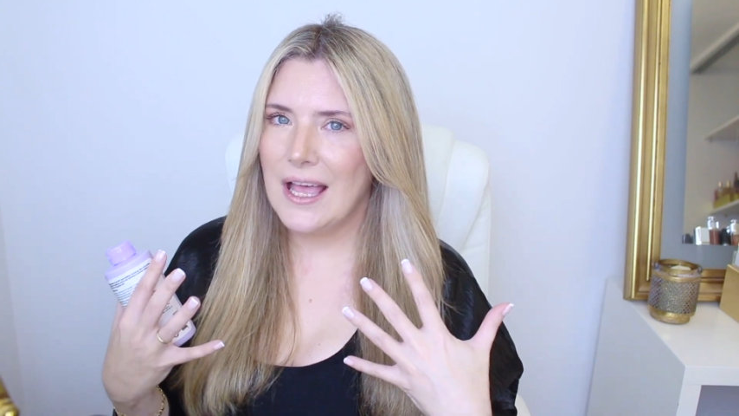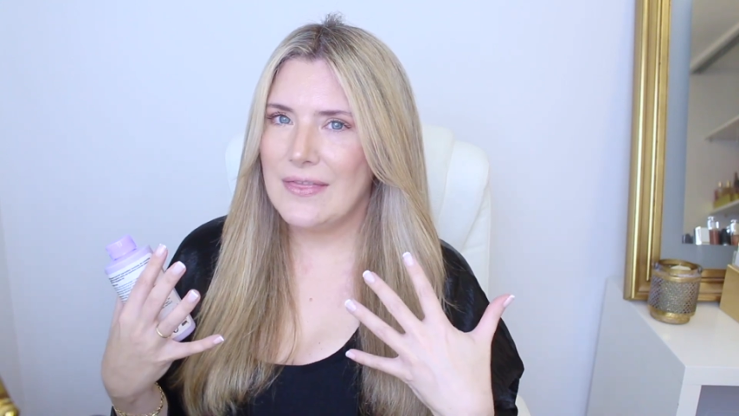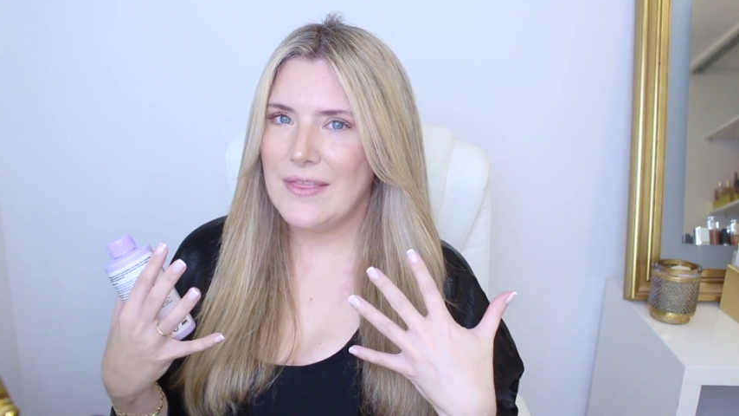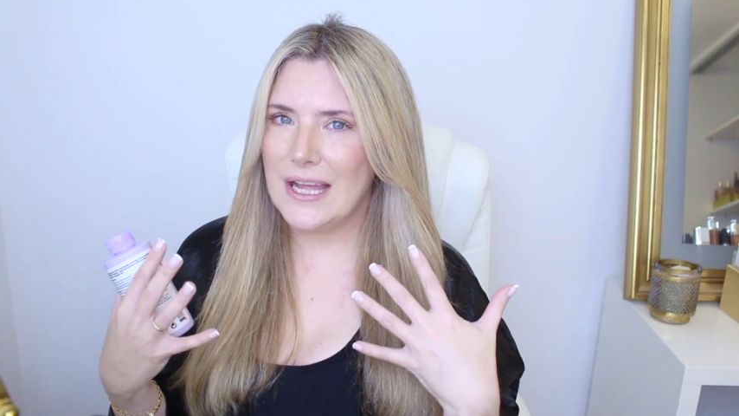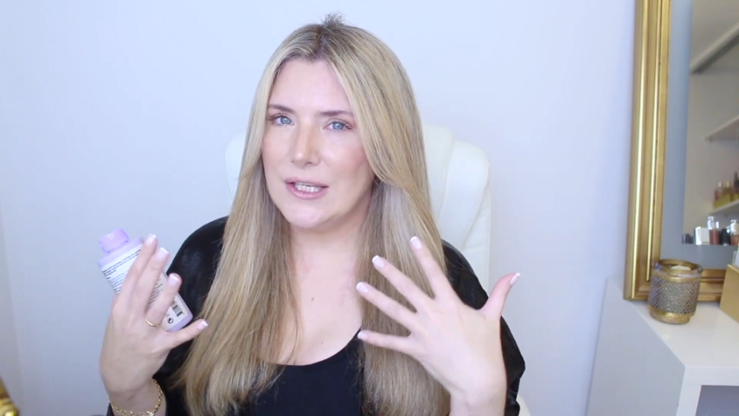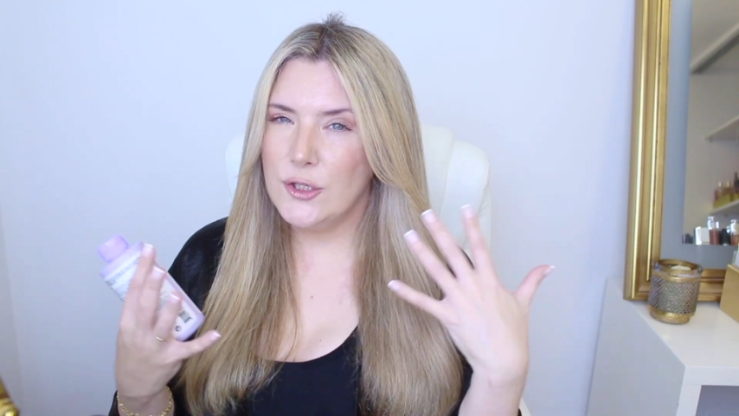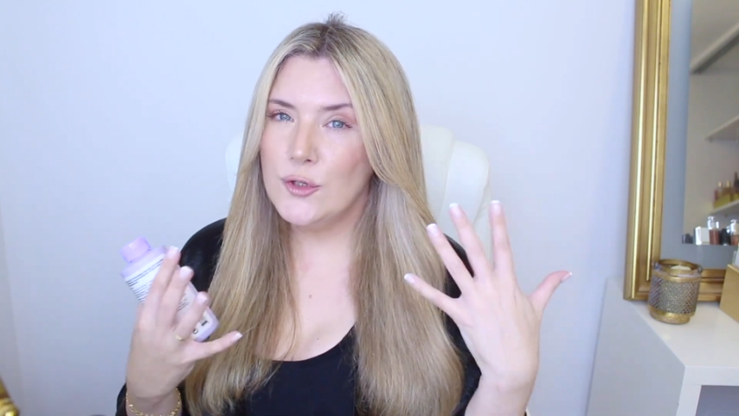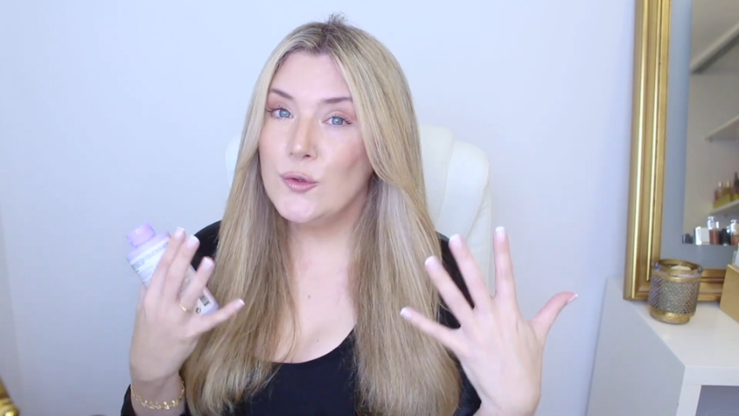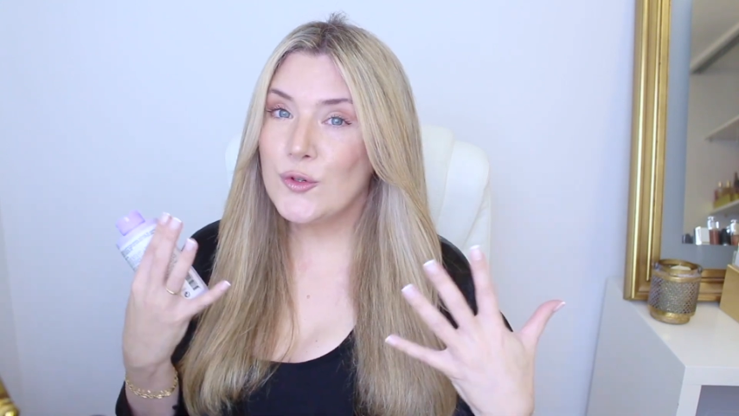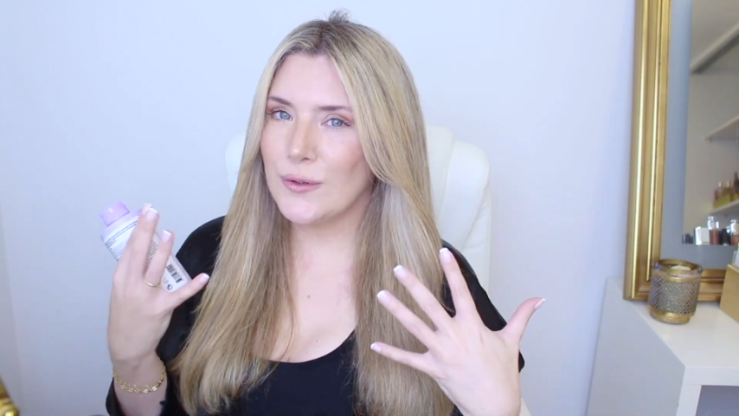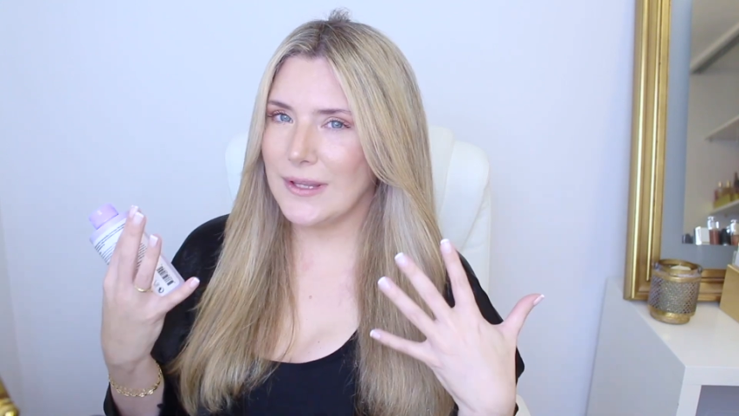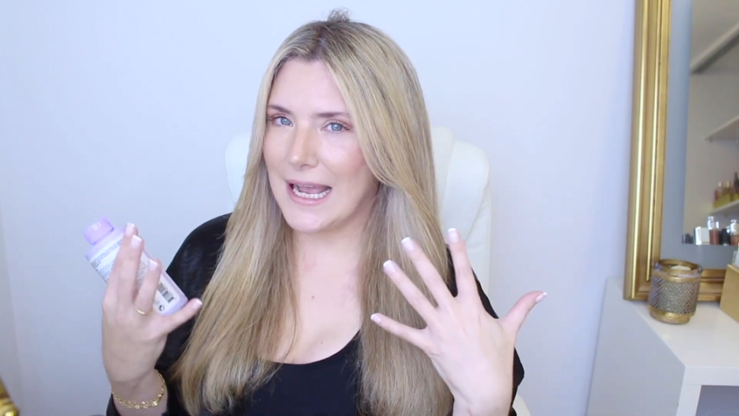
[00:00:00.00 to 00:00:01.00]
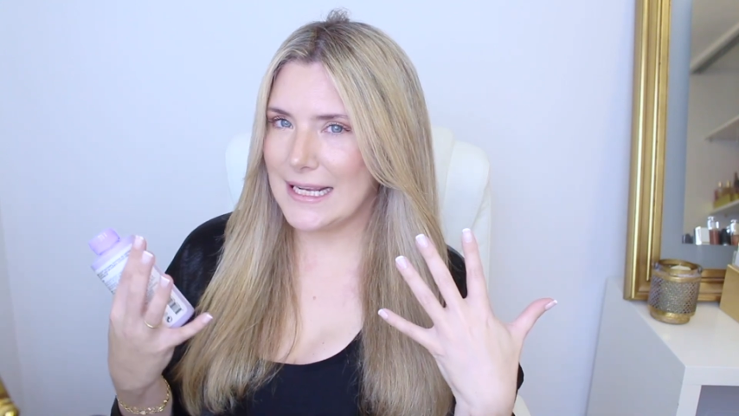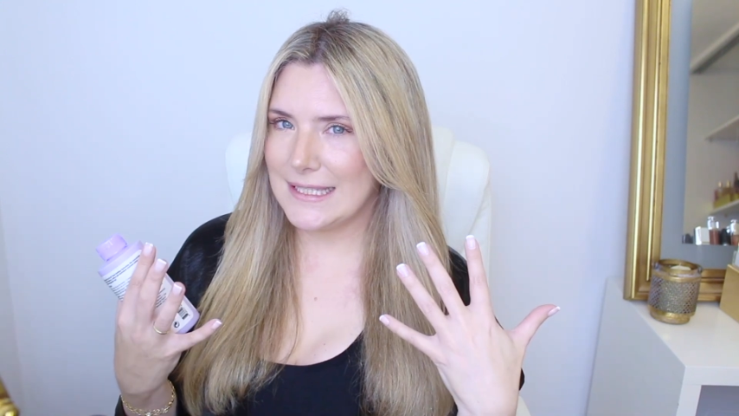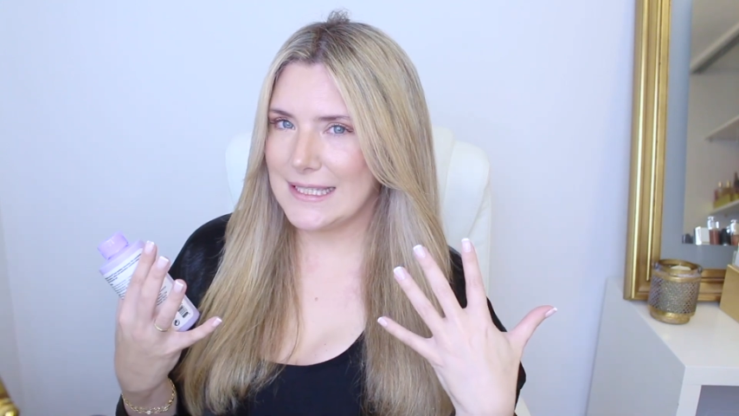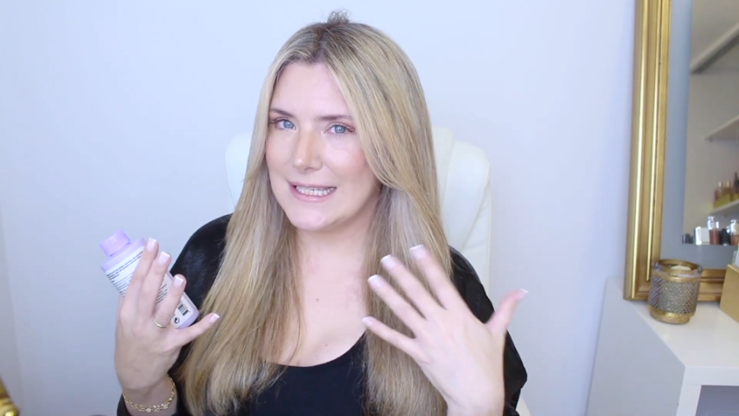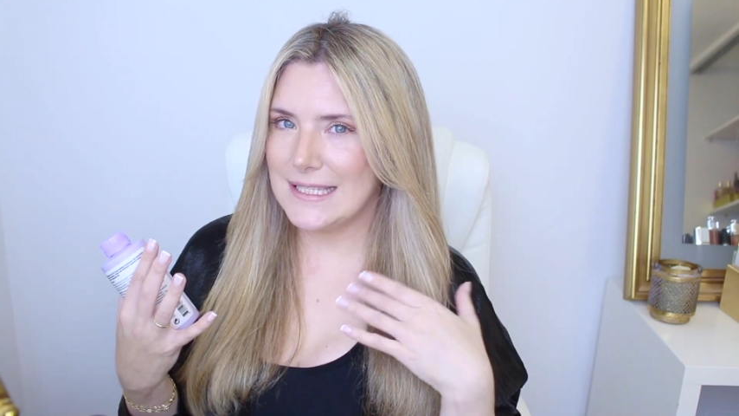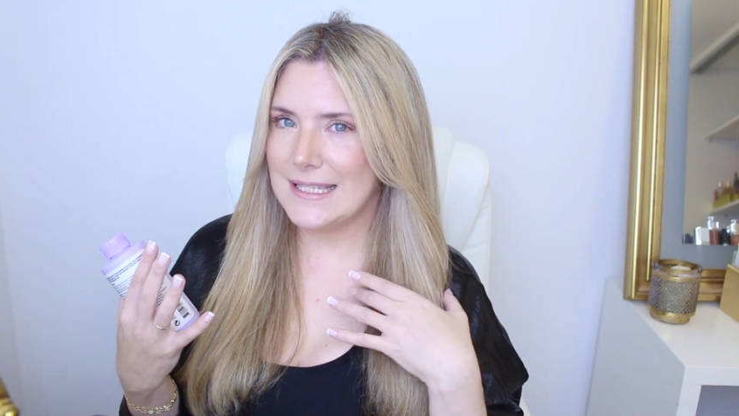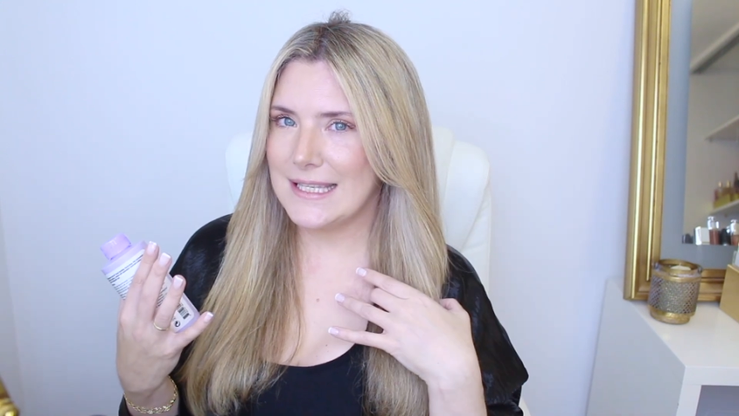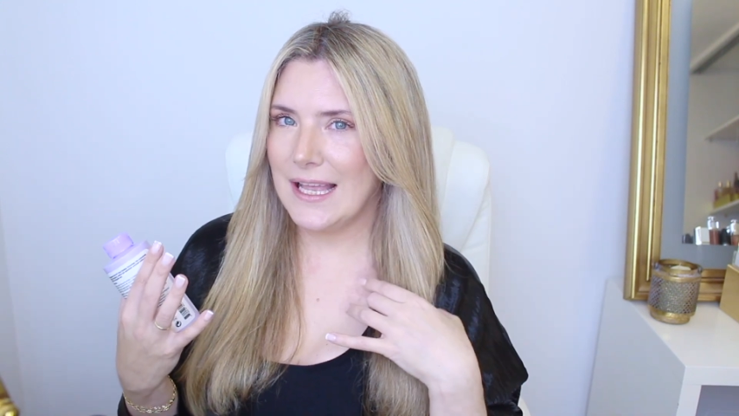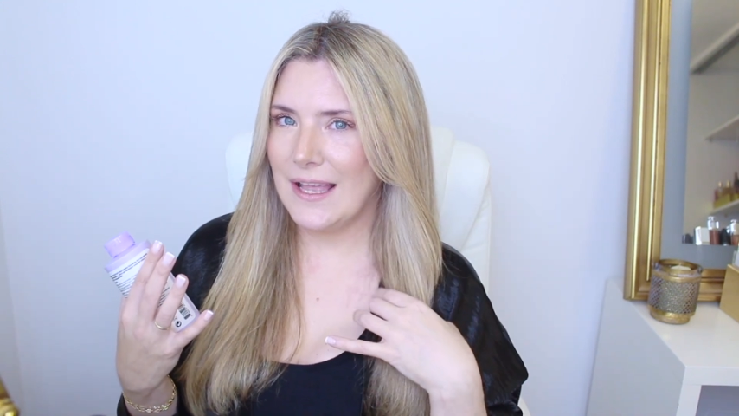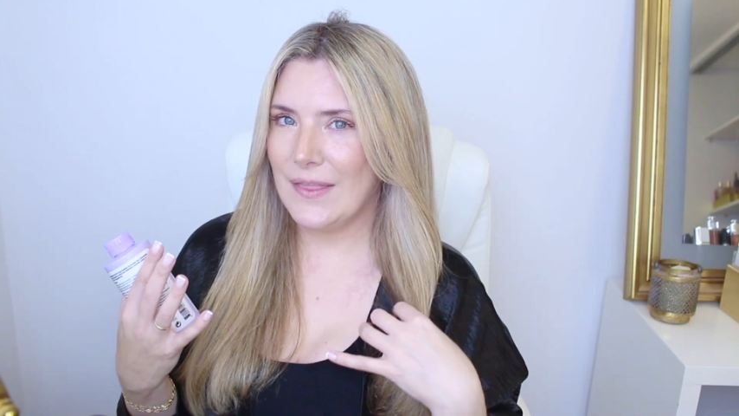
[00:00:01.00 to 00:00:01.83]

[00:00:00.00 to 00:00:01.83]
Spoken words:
that neutralizes